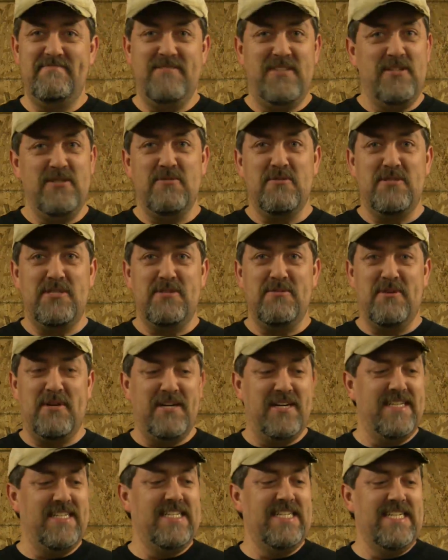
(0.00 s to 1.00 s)
Use what you
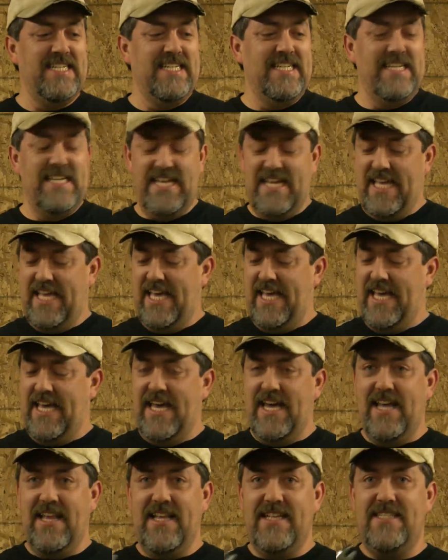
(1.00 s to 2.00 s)
want,
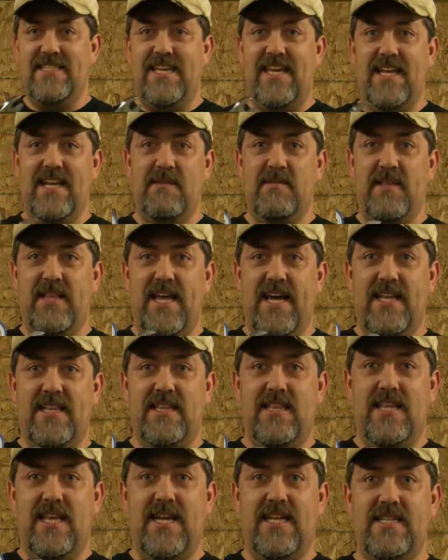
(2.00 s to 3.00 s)
and that's it. I mean,
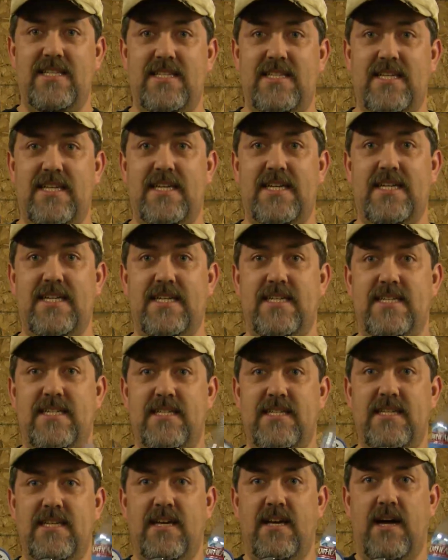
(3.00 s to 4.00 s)

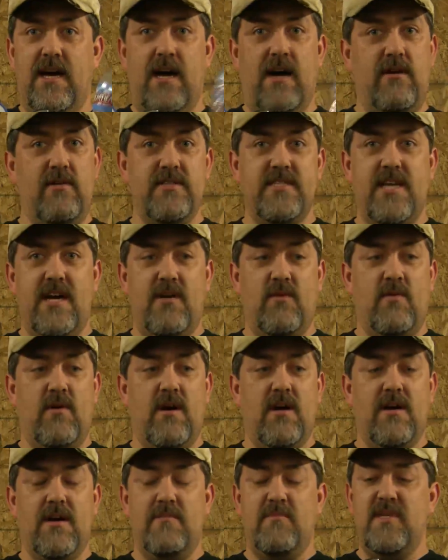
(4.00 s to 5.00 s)
I always got
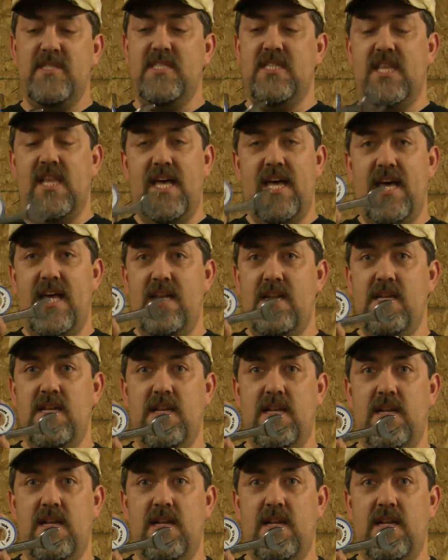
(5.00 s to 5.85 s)
water on my sled.